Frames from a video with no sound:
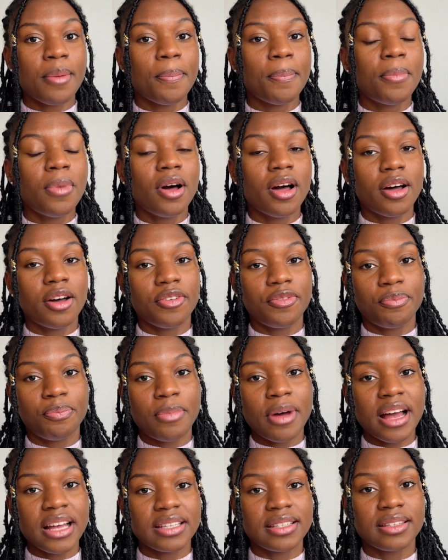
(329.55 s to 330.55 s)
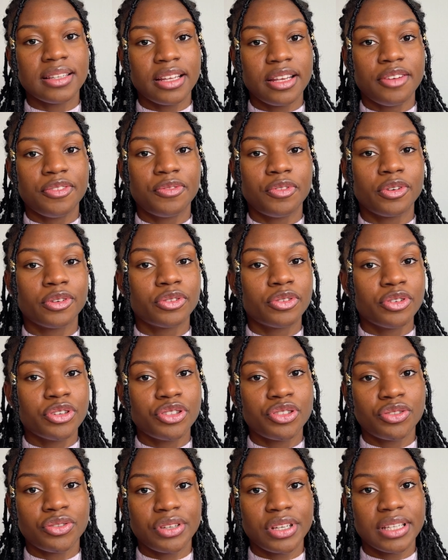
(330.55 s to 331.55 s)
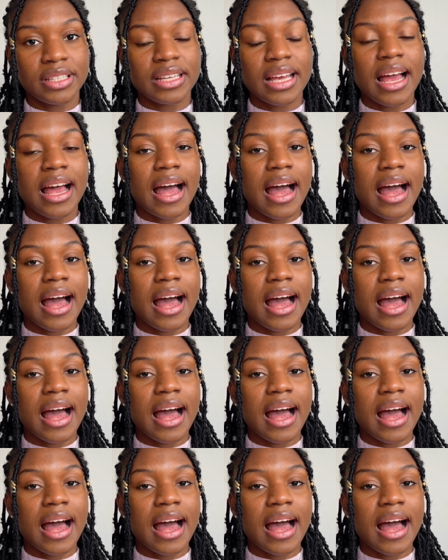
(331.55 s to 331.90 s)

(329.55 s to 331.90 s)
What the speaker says: But personally, for groceries,